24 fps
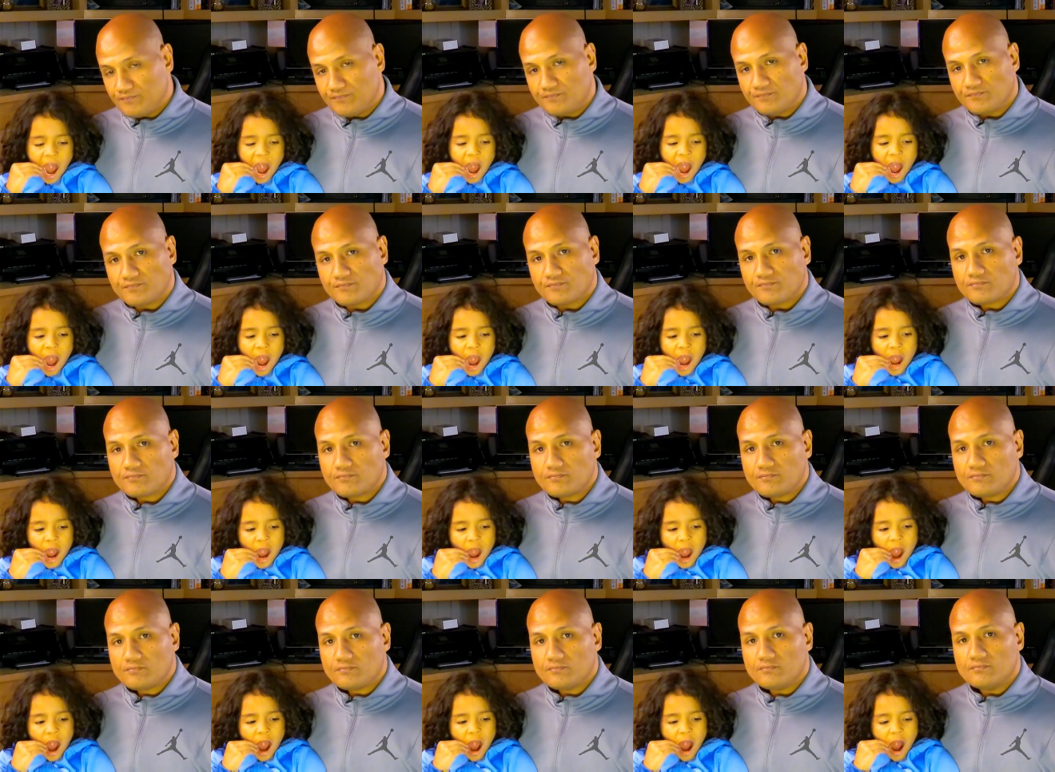
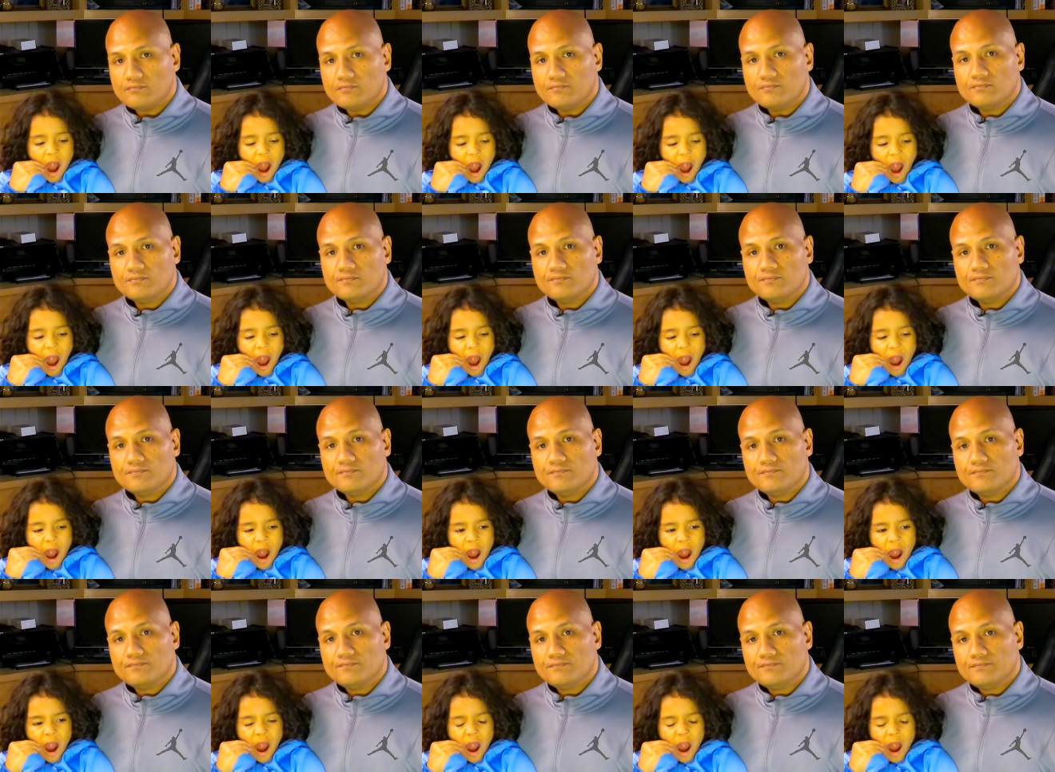
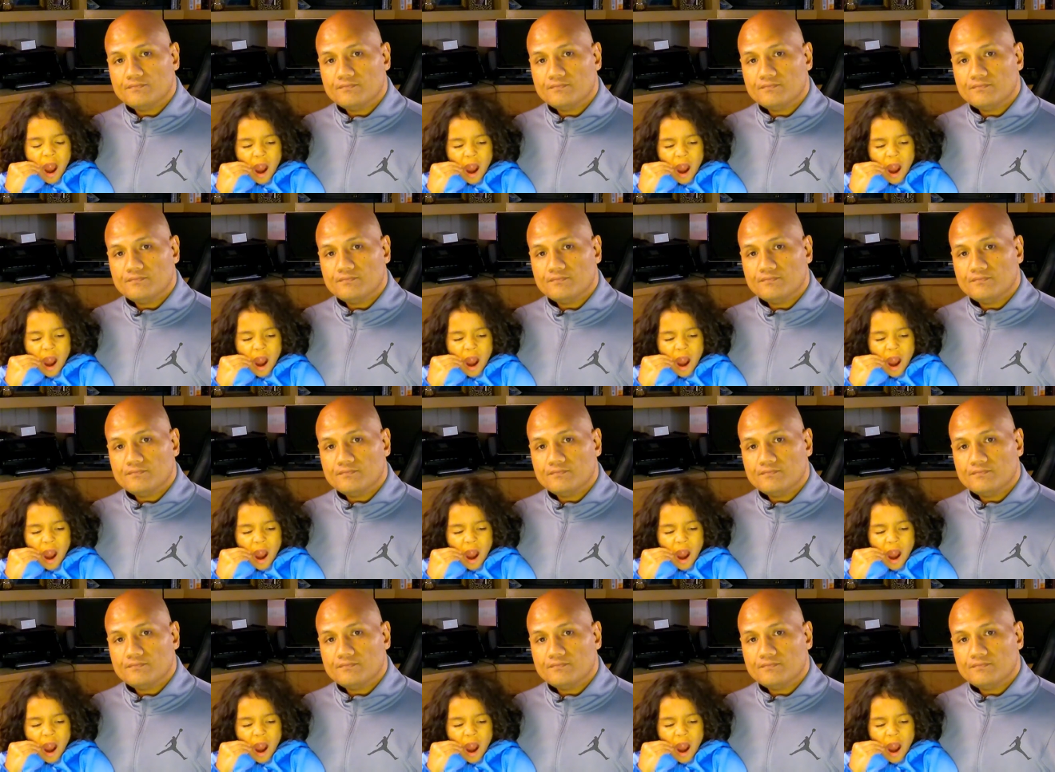Nothing is said.